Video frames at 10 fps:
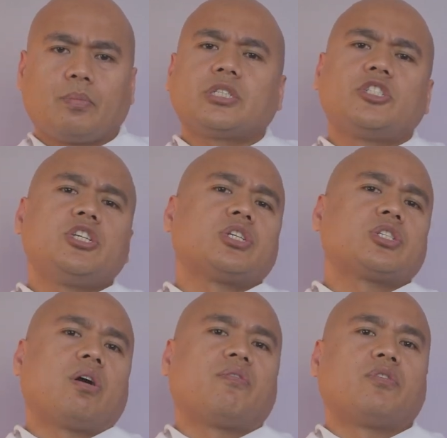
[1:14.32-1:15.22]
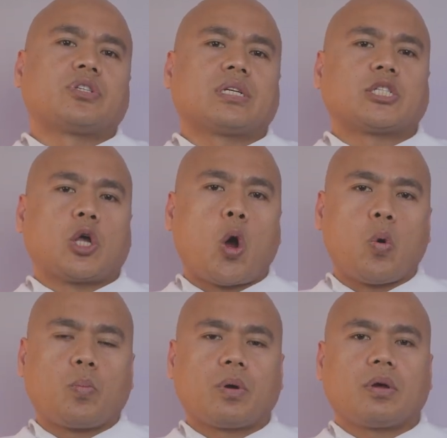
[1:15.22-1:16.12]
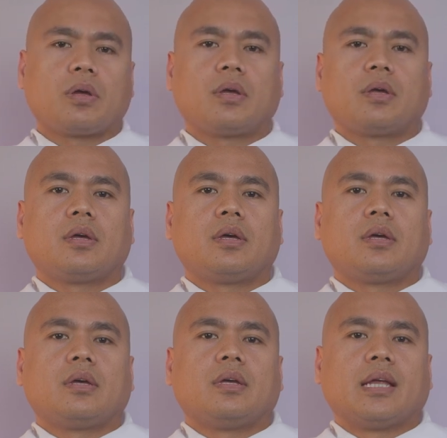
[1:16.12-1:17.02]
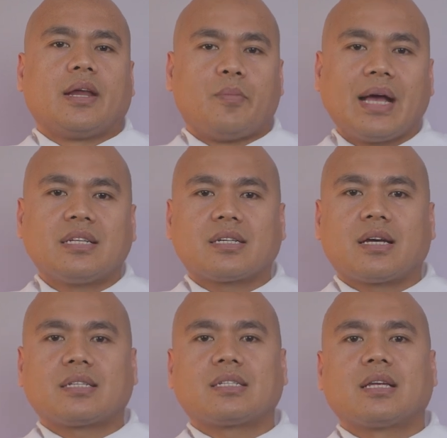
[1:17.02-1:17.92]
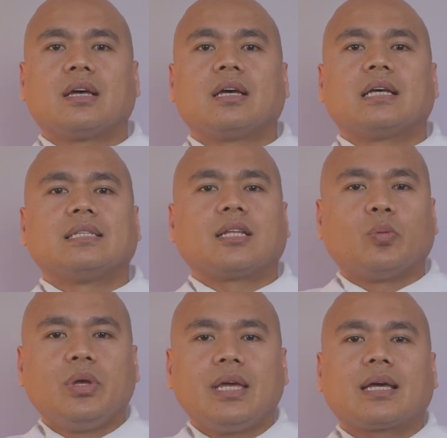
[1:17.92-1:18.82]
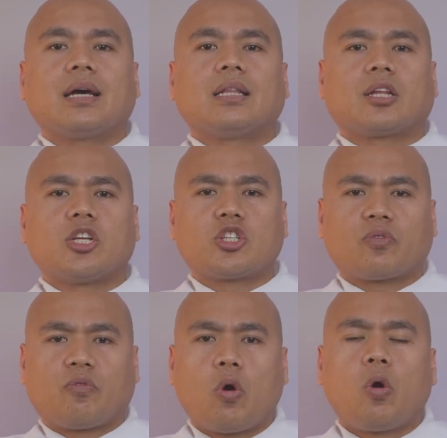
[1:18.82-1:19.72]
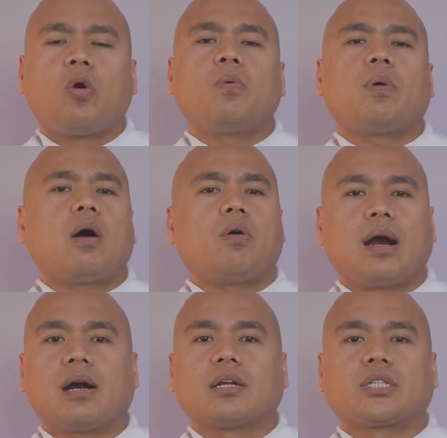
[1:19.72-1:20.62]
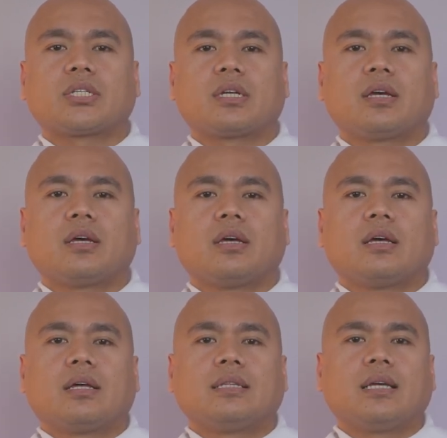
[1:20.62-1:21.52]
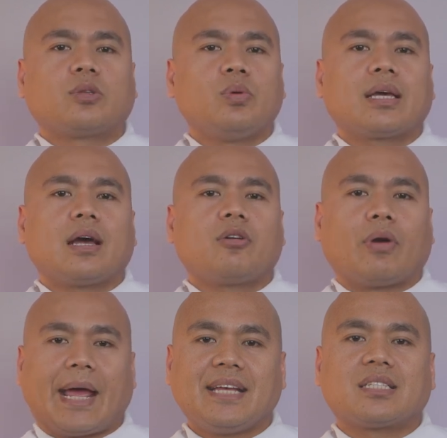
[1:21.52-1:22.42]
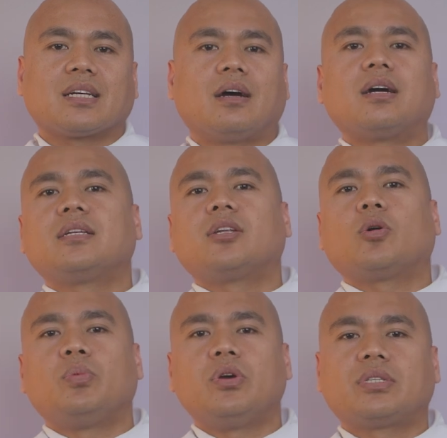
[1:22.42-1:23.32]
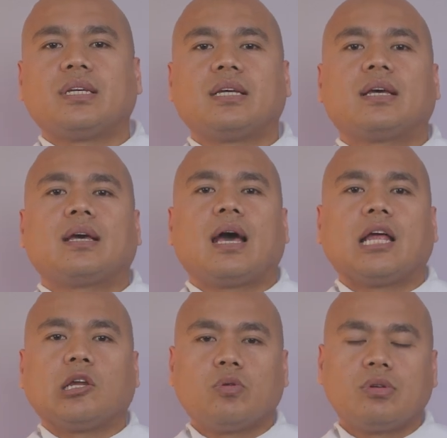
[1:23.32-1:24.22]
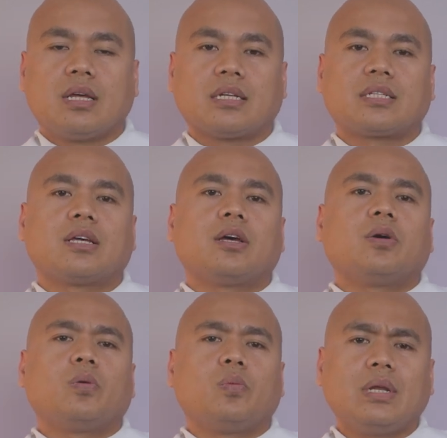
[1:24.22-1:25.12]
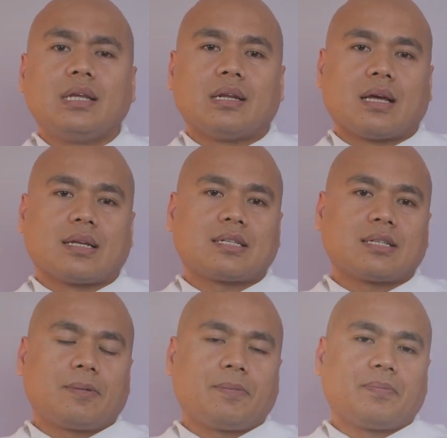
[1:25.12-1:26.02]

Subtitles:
But Jesus offers us hope. He reminds us that we can transform our hearts, that we can create a garden of beauty and goodness within us.